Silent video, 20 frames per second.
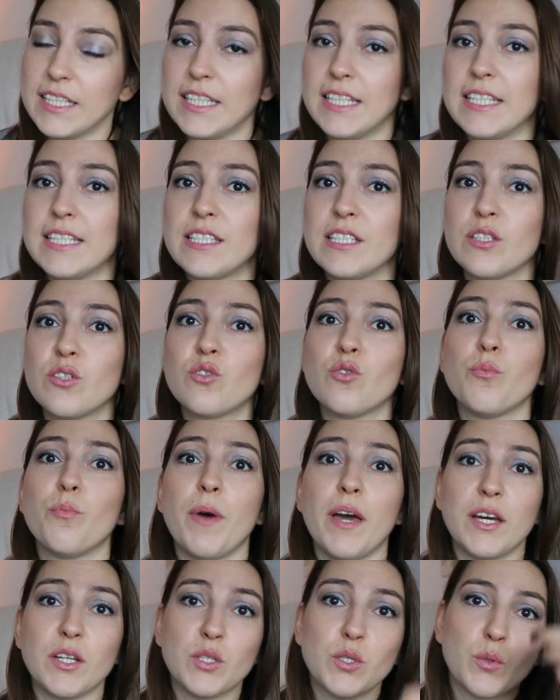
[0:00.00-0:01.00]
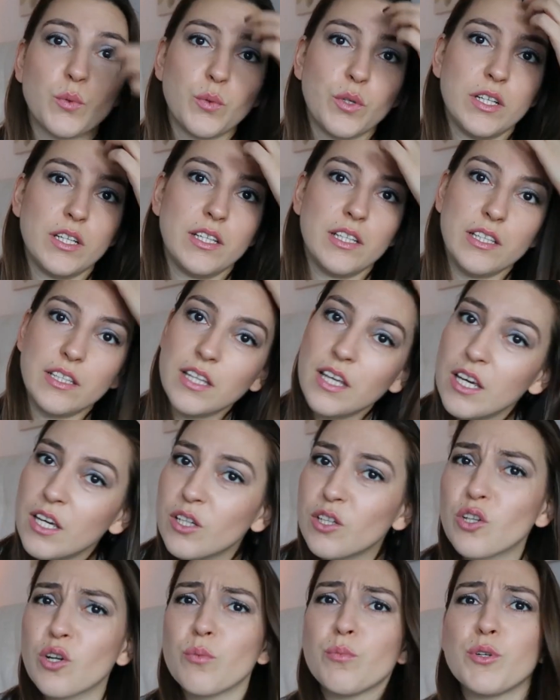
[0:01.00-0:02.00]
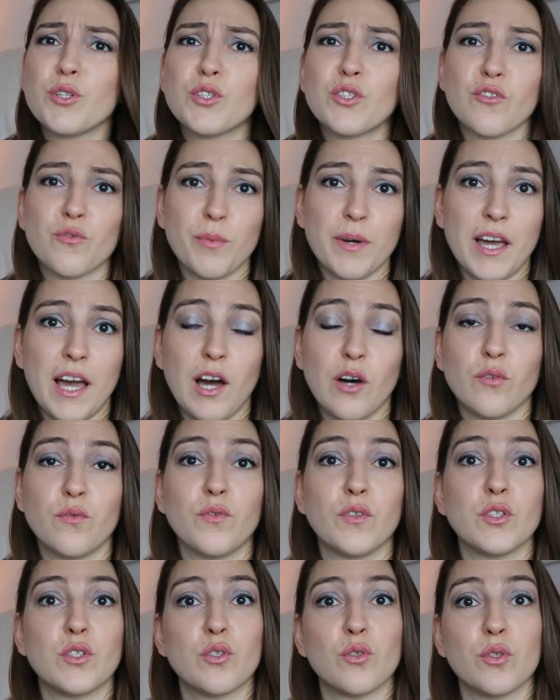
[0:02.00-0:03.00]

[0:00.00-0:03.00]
easy to match with, you know, most of my outfits.